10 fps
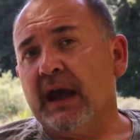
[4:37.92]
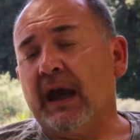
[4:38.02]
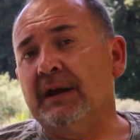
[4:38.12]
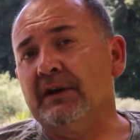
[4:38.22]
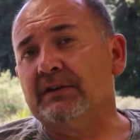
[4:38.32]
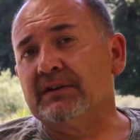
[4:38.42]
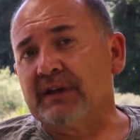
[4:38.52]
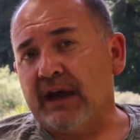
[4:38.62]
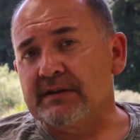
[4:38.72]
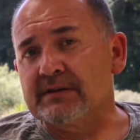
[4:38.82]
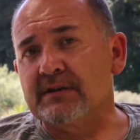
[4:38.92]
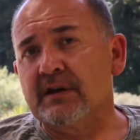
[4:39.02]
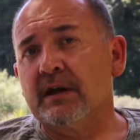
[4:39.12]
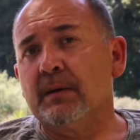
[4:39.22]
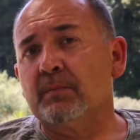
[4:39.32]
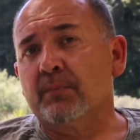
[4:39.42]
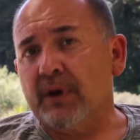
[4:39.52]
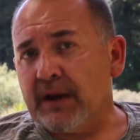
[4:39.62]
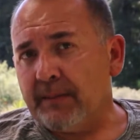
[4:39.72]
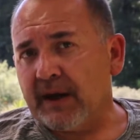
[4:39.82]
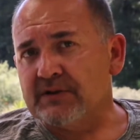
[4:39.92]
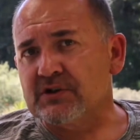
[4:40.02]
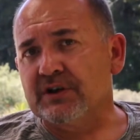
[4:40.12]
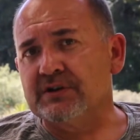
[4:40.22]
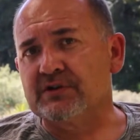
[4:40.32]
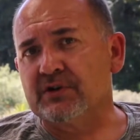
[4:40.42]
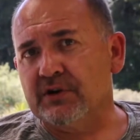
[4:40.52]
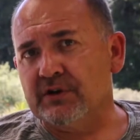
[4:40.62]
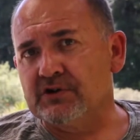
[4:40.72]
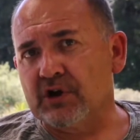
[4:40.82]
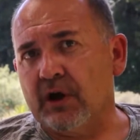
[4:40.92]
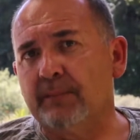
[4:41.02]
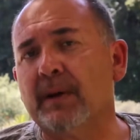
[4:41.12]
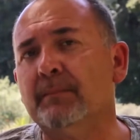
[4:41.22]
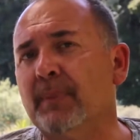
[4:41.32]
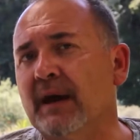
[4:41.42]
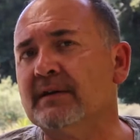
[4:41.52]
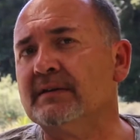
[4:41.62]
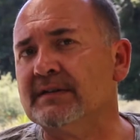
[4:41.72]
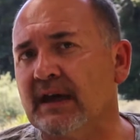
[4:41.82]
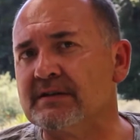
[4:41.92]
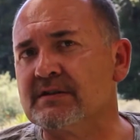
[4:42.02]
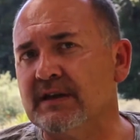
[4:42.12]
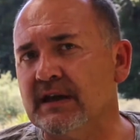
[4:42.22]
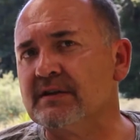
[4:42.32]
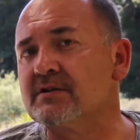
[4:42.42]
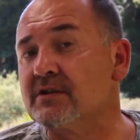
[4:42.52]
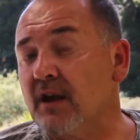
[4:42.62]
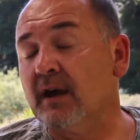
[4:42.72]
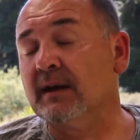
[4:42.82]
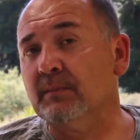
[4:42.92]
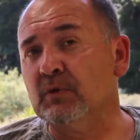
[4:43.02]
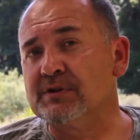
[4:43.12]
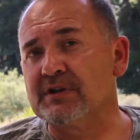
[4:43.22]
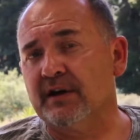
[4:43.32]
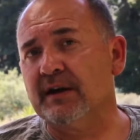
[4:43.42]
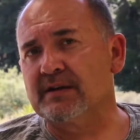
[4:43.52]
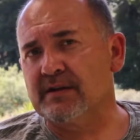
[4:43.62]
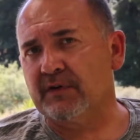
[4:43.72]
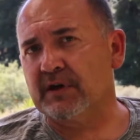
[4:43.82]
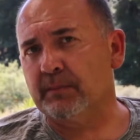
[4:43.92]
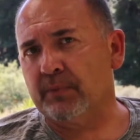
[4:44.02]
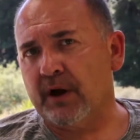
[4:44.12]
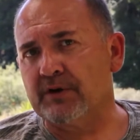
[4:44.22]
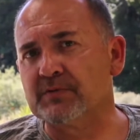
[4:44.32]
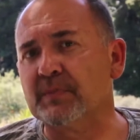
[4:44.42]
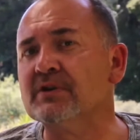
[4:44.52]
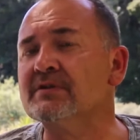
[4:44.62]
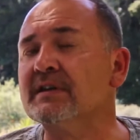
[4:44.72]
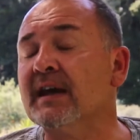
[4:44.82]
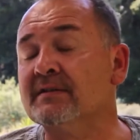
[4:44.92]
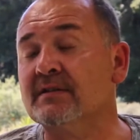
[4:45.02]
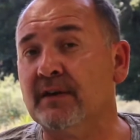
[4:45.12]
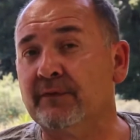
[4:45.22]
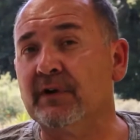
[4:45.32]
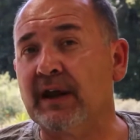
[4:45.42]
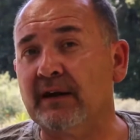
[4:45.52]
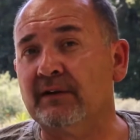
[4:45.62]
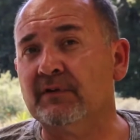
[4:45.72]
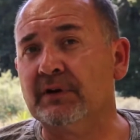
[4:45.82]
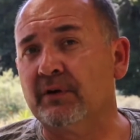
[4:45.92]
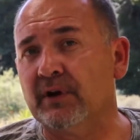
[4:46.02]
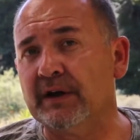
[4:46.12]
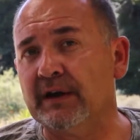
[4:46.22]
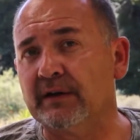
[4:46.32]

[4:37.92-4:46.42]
and it does pretty much as good a job, but it does need a slightly more scientific approach because it has a different active ingredient.